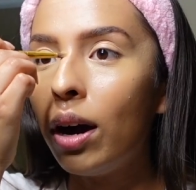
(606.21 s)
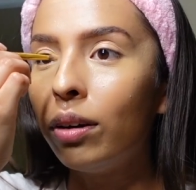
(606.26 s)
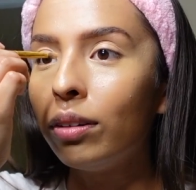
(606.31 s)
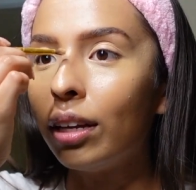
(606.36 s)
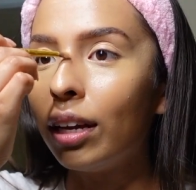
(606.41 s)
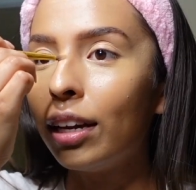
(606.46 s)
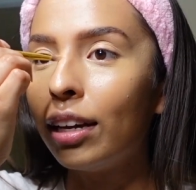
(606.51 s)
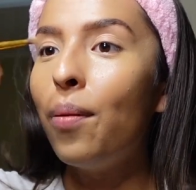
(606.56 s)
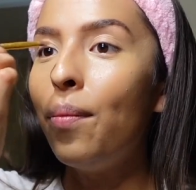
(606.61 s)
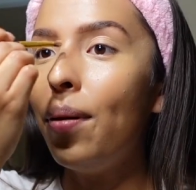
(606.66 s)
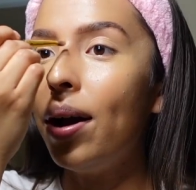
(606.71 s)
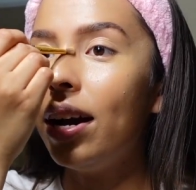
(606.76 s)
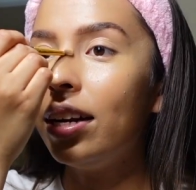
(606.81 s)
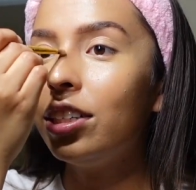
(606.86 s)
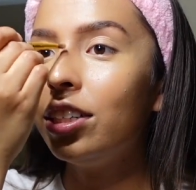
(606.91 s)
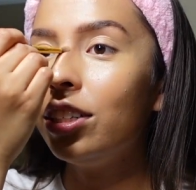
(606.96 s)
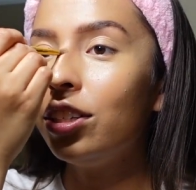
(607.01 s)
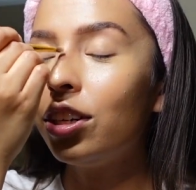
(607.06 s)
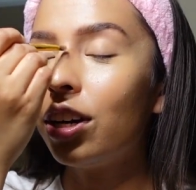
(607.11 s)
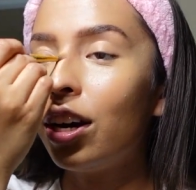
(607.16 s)
like
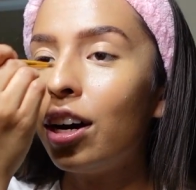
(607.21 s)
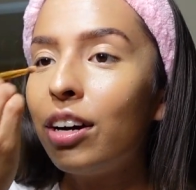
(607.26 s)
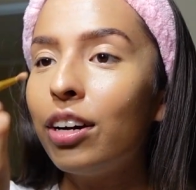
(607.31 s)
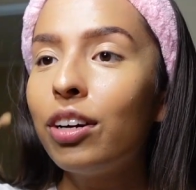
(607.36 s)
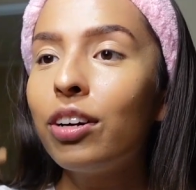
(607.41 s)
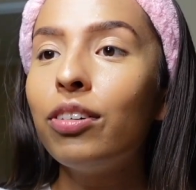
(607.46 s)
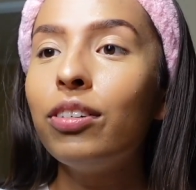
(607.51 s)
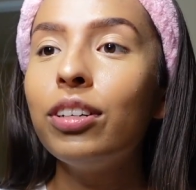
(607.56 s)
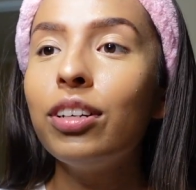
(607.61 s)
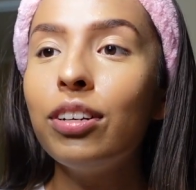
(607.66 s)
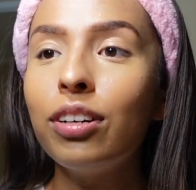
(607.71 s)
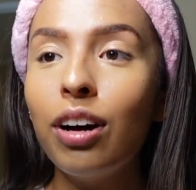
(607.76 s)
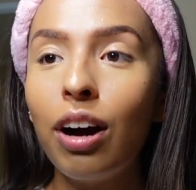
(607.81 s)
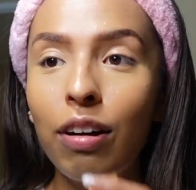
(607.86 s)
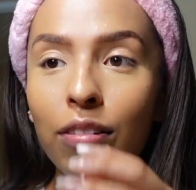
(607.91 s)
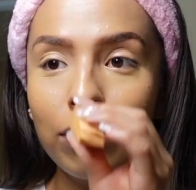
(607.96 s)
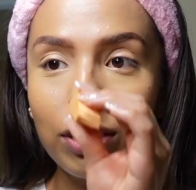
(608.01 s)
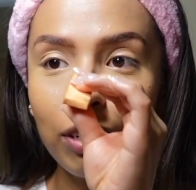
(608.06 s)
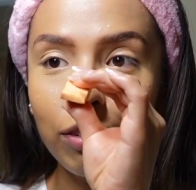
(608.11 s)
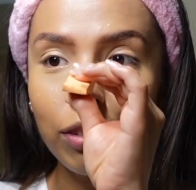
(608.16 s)
imagine you're out here going to
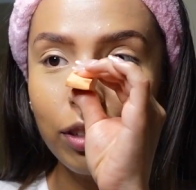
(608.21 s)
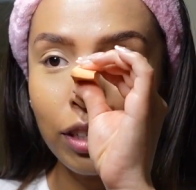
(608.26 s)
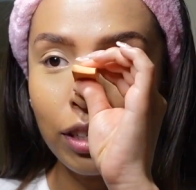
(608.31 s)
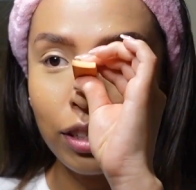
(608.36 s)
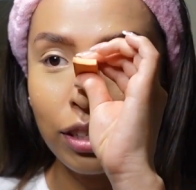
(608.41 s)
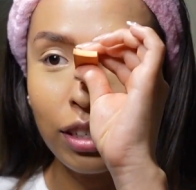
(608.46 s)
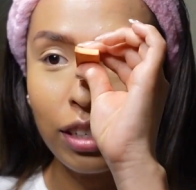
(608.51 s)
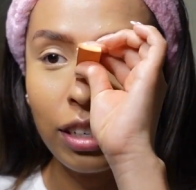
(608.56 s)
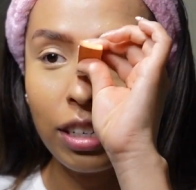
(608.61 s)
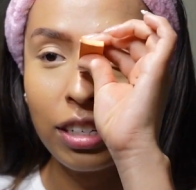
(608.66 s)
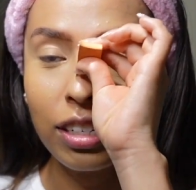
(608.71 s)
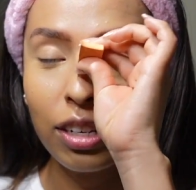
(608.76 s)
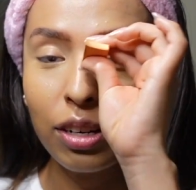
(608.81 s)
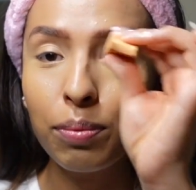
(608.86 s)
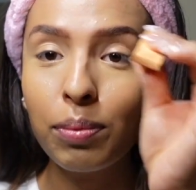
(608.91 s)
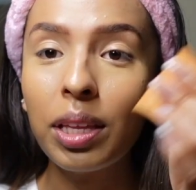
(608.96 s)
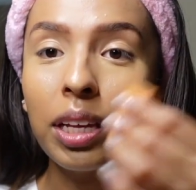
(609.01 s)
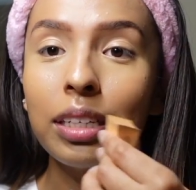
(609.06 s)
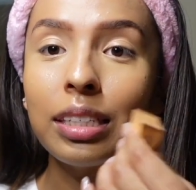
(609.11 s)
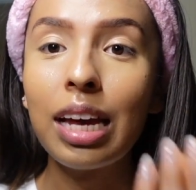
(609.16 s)
office hours and he's gonna be like,